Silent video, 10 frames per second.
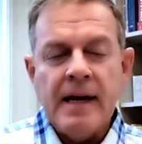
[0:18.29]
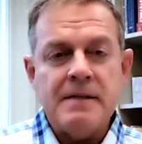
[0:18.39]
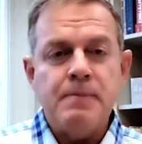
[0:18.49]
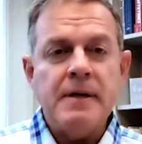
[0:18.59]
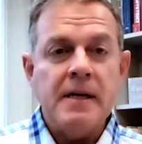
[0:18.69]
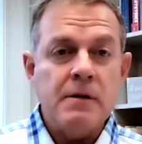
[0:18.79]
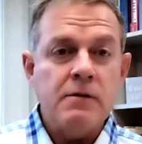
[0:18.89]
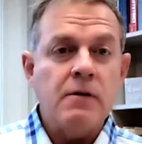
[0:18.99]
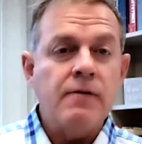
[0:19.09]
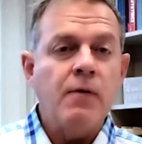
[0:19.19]
has been
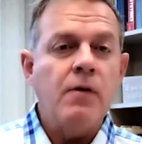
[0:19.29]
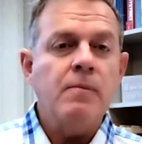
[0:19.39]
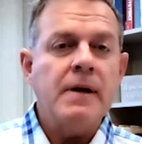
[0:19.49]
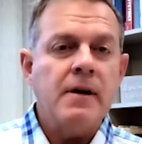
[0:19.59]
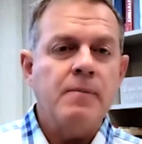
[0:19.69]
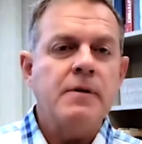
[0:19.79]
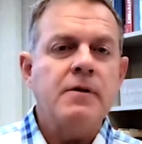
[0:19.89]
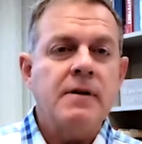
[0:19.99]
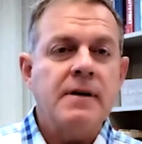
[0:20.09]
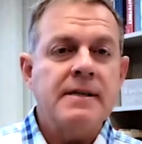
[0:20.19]
able to afford me an
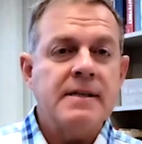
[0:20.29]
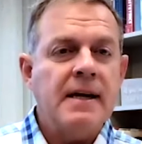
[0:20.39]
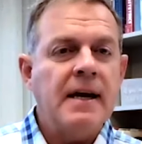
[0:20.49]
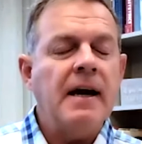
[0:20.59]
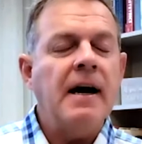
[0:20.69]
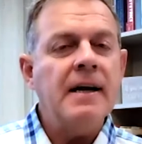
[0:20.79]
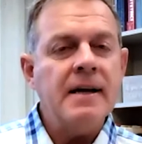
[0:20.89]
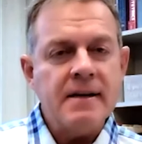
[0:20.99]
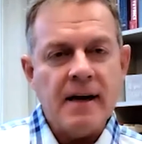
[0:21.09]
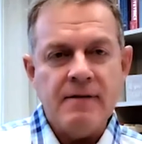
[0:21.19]
opportunity to say, hey, I
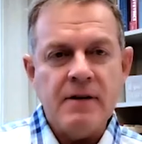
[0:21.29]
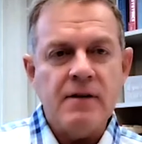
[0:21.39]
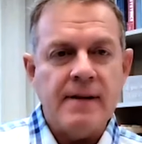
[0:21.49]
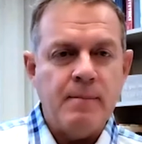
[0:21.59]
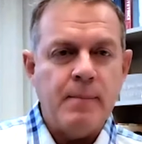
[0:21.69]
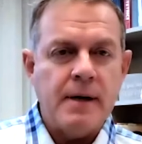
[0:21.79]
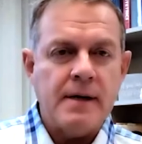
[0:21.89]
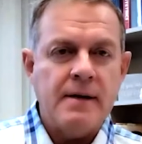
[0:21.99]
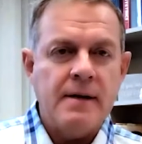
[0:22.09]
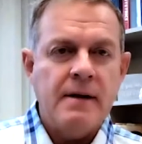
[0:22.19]
can dive into that
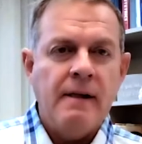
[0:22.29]
bucket.